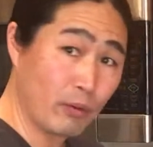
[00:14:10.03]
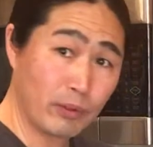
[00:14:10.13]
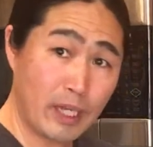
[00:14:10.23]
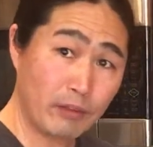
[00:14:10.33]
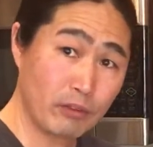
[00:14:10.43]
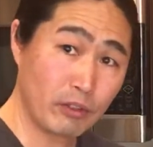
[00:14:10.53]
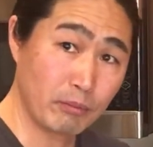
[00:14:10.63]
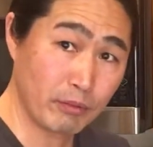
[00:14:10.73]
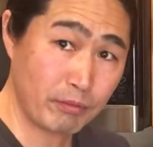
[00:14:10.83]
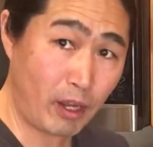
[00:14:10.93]
go down to
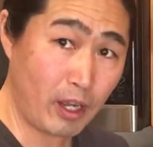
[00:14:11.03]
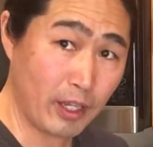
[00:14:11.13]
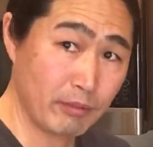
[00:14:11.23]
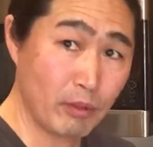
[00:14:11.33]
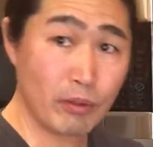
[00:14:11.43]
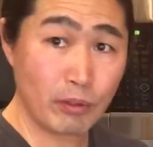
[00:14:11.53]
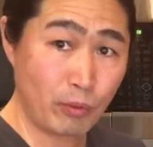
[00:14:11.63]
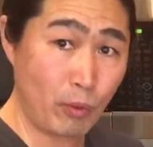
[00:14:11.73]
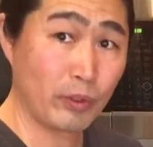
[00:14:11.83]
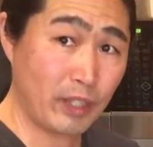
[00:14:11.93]
number 5, or
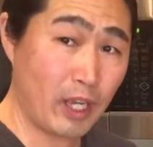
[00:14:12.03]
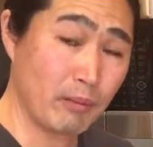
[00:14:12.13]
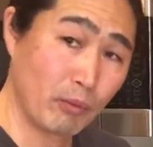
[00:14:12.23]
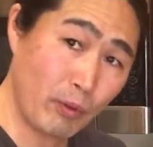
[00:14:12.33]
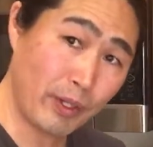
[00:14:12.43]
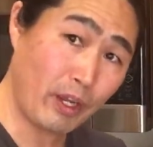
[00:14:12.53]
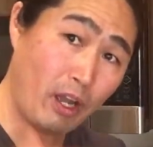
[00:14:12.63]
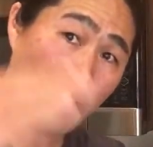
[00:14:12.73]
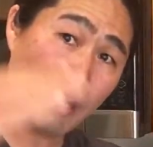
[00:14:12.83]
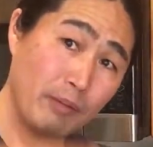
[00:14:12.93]
go down. Going
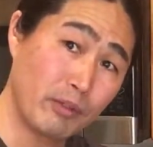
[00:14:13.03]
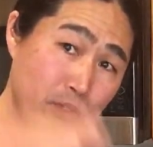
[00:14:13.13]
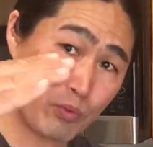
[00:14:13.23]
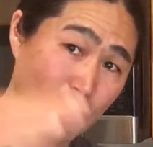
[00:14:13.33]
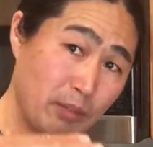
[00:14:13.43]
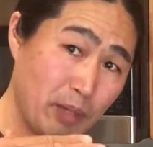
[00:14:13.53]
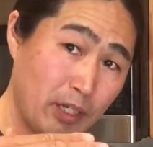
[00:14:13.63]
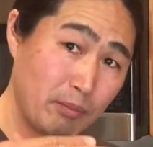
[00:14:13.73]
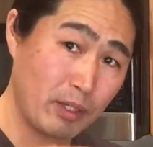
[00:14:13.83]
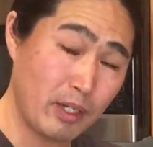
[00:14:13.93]
up doesn't really
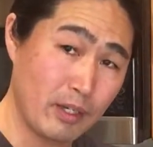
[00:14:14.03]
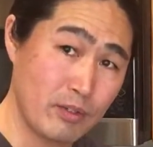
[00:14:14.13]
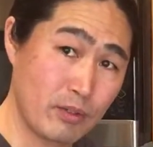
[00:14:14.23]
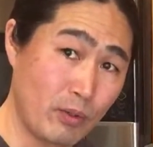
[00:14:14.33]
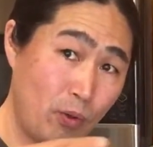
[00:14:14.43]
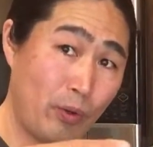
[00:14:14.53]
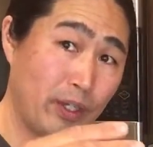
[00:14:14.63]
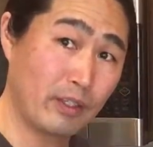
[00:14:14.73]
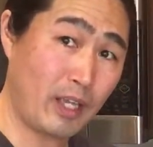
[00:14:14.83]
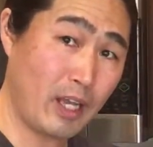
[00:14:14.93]
matter because
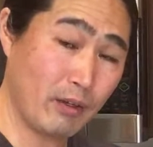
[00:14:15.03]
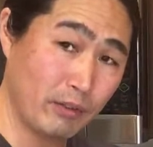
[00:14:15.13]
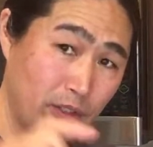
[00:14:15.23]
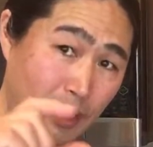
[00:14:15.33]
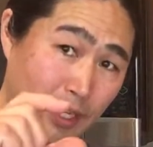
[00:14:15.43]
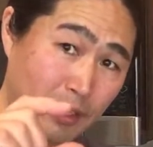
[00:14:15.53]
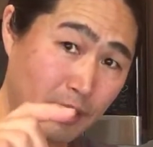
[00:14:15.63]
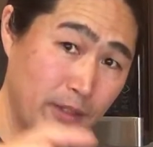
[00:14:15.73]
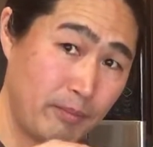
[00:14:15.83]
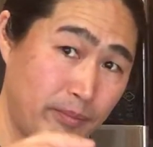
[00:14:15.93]
going down,
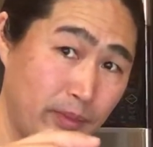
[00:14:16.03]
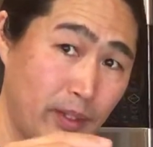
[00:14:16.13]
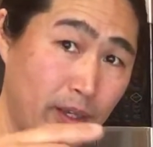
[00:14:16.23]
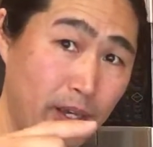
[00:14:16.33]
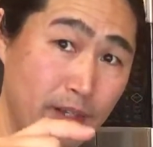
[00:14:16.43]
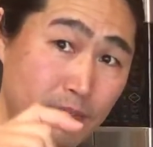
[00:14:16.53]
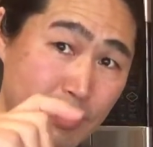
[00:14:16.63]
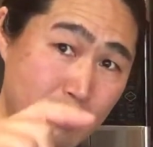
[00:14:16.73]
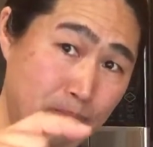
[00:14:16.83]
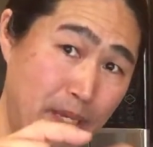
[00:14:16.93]
has a
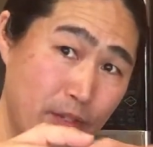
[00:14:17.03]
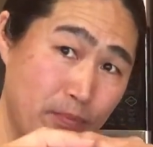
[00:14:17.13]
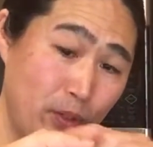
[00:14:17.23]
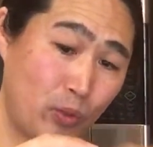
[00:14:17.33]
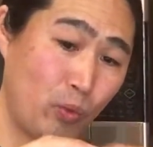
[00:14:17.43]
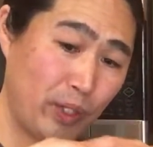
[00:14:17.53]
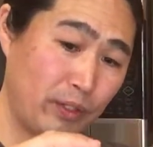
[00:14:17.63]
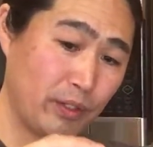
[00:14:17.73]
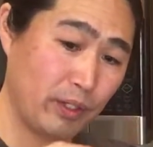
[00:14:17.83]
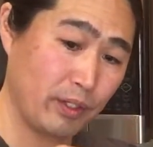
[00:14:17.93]
space
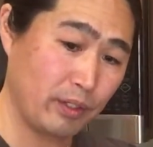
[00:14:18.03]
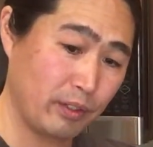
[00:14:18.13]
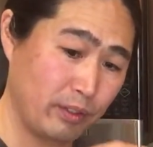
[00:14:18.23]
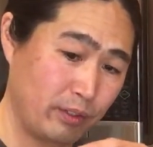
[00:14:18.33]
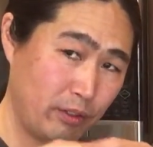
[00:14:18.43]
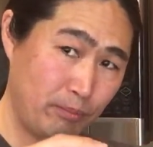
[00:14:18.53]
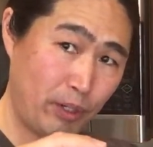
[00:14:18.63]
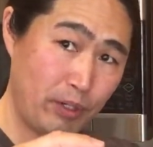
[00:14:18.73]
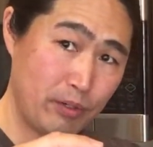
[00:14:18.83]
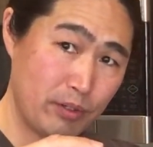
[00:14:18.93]
between the
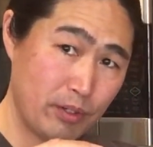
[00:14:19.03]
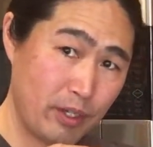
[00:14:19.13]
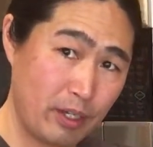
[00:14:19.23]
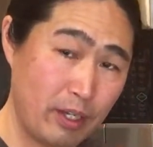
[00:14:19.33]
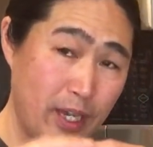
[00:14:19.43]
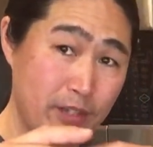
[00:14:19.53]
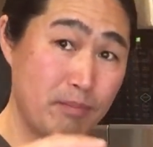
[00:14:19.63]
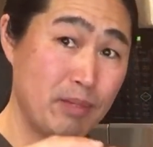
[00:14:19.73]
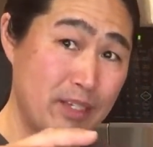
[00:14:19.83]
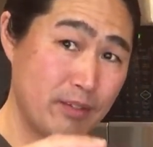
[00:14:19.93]
burrs, has
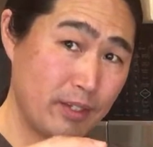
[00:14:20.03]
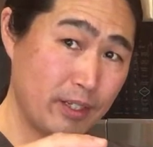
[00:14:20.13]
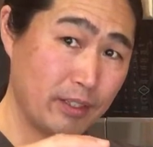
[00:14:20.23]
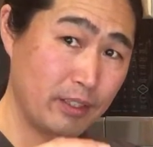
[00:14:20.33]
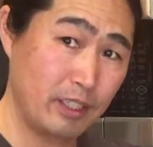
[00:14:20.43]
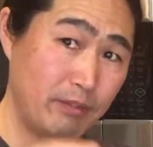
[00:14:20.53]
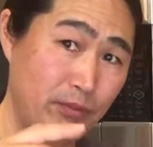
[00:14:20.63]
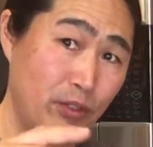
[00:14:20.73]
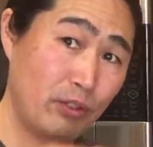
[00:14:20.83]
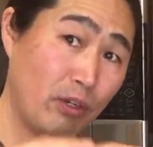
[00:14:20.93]
beans in it. If
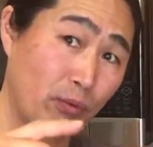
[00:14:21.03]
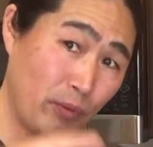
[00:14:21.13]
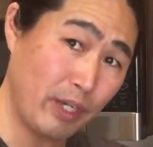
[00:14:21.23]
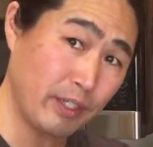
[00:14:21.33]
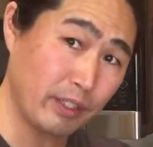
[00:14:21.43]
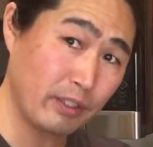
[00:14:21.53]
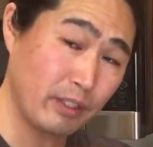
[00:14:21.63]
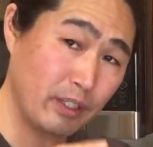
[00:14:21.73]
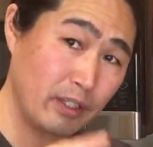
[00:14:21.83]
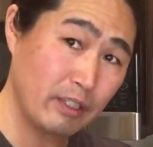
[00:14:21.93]
you don't run it,
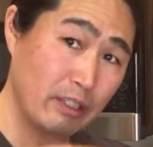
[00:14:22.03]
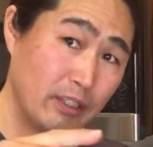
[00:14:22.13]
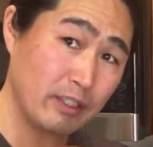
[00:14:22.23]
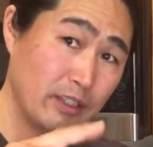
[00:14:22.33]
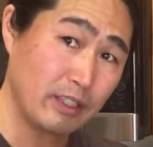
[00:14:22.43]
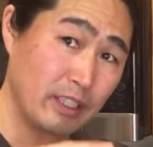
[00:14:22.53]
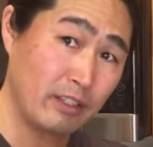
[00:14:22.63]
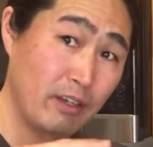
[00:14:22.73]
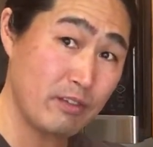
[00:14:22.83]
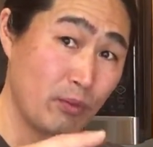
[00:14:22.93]
it
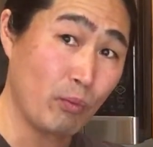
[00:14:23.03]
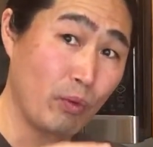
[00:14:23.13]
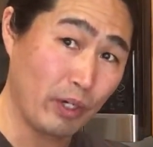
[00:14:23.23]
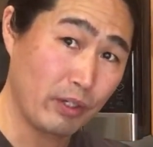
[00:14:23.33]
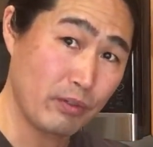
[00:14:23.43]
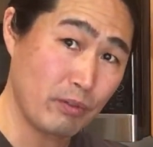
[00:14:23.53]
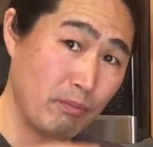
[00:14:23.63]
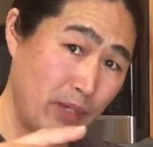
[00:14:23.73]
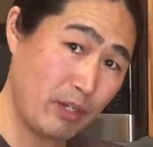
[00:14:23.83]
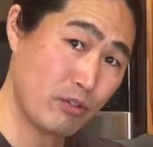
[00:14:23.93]
doesn't work. So
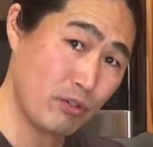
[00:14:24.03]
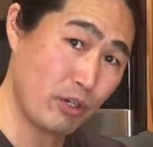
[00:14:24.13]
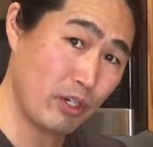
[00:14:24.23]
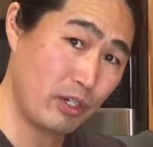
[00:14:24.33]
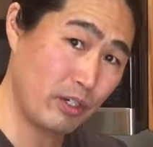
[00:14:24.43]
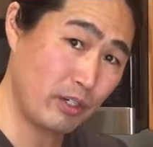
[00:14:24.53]
make sure